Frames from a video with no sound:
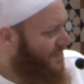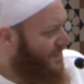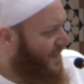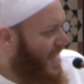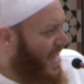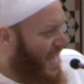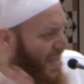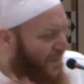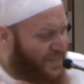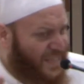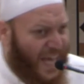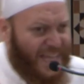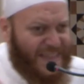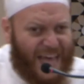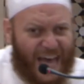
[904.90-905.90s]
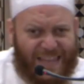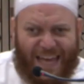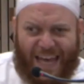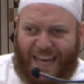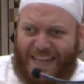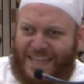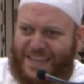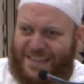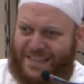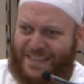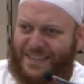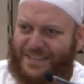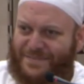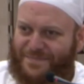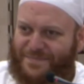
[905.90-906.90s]
He gives that in the other hadith.
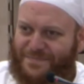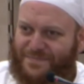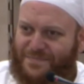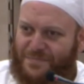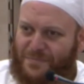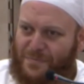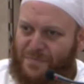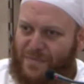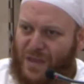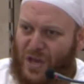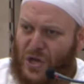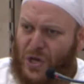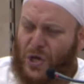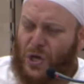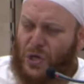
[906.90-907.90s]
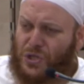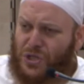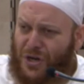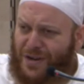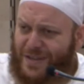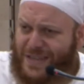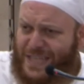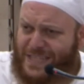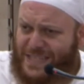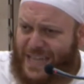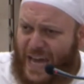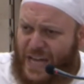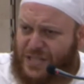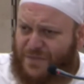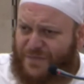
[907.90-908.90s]
During these
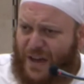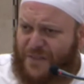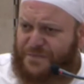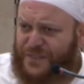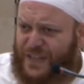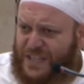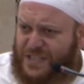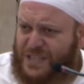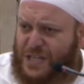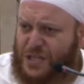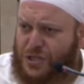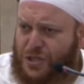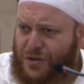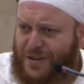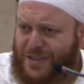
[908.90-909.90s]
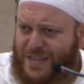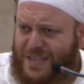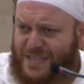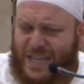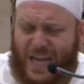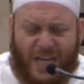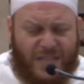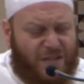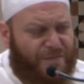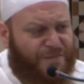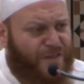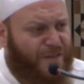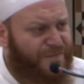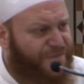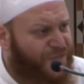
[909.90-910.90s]
days of affliction, during these days
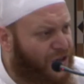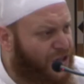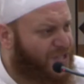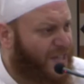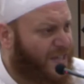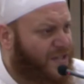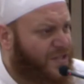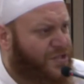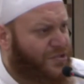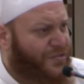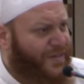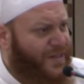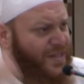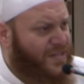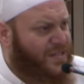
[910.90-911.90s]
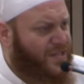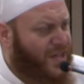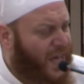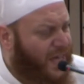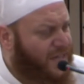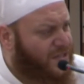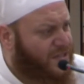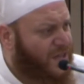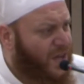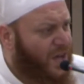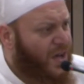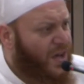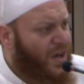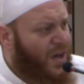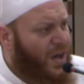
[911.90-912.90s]
of confusion, during these days
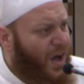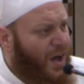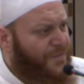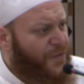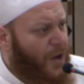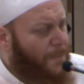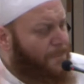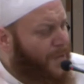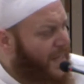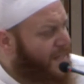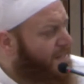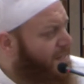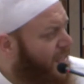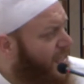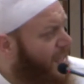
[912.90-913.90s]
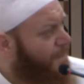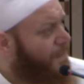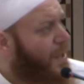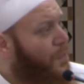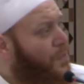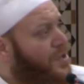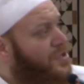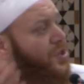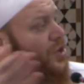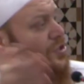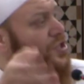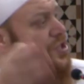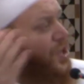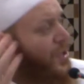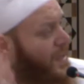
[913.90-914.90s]
of complexity,
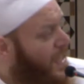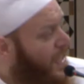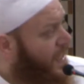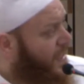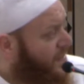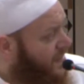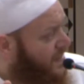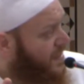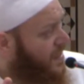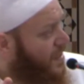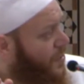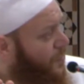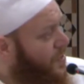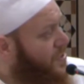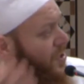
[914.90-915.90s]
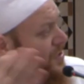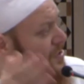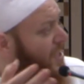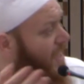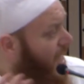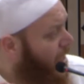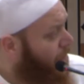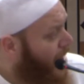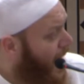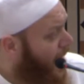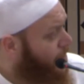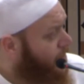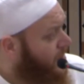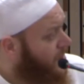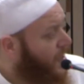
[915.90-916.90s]
resort to your leaders. Resort to your
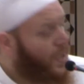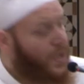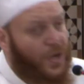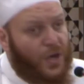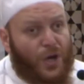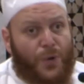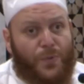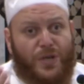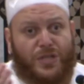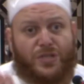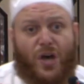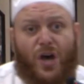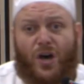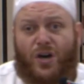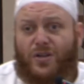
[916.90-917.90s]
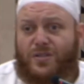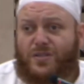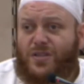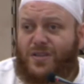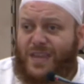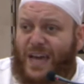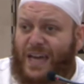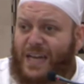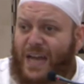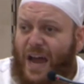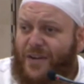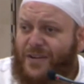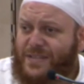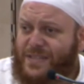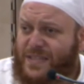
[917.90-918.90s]
imams. Resort to the
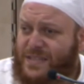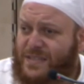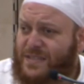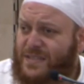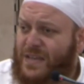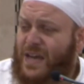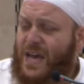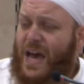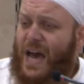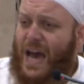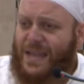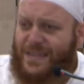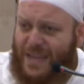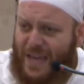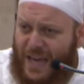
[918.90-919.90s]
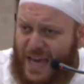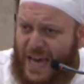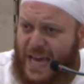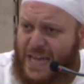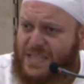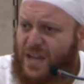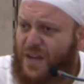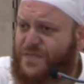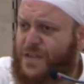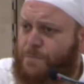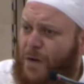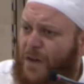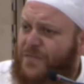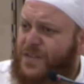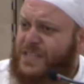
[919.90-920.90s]
inheritors and the heirs of the
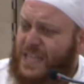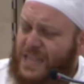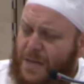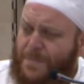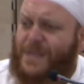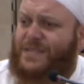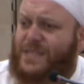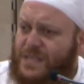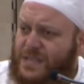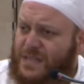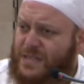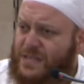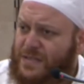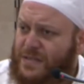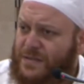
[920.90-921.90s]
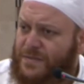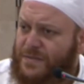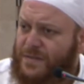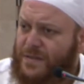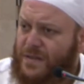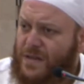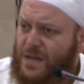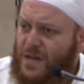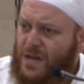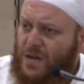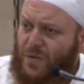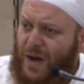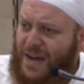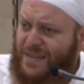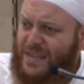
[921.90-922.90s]
prophets and the messengers.
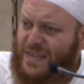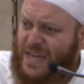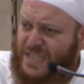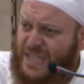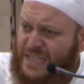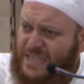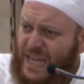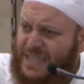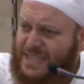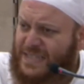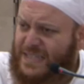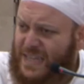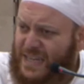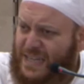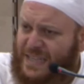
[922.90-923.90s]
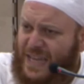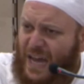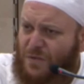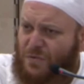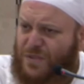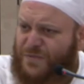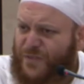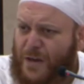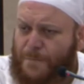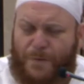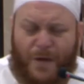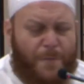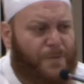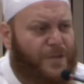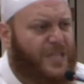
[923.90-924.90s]
Rather than just us sitting down with few
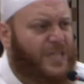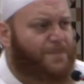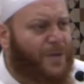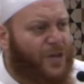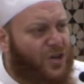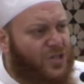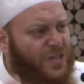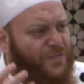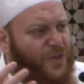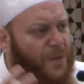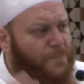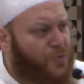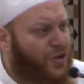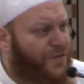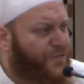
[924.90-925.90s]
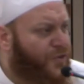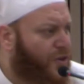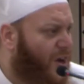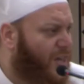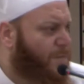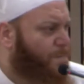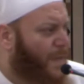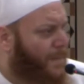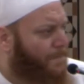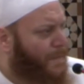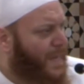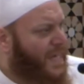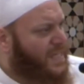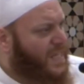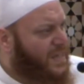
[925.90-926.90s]
people just because they've got beautiful, nice big
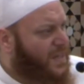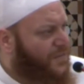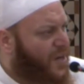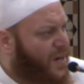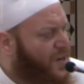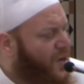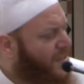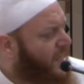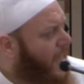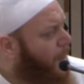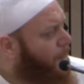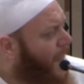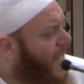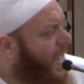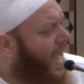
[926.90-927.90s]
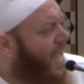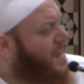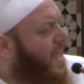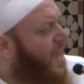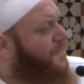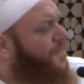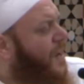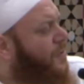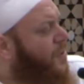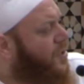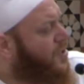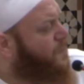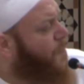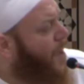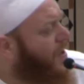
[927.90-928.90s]
beards and they've got a nice abaya and they're very
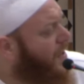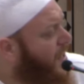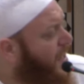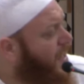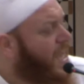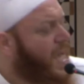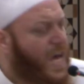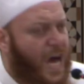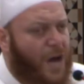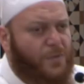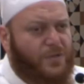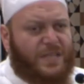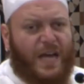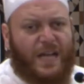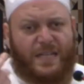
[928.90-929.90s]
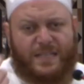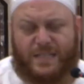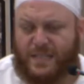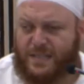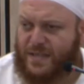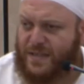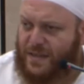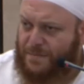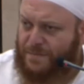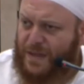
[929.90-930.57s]
well spoken and we'll start listening to them.